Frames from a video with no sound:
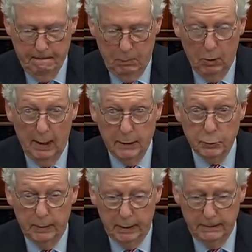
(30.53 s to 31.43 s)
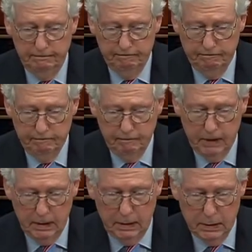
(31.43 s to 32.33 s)
Well, last week,
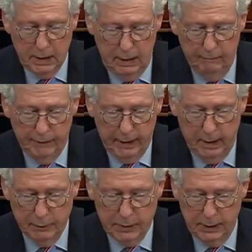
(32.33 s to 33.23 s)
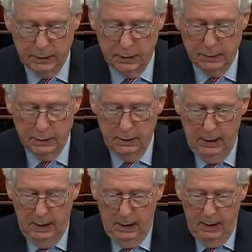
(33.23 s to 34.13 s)
these same fed-up citizens
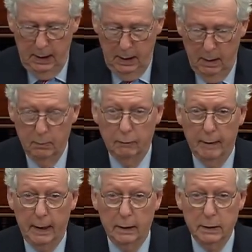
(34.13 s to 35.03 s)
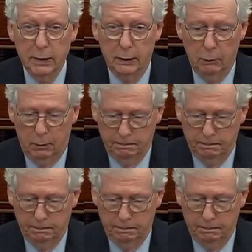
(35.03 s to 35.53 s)
provided a sequel.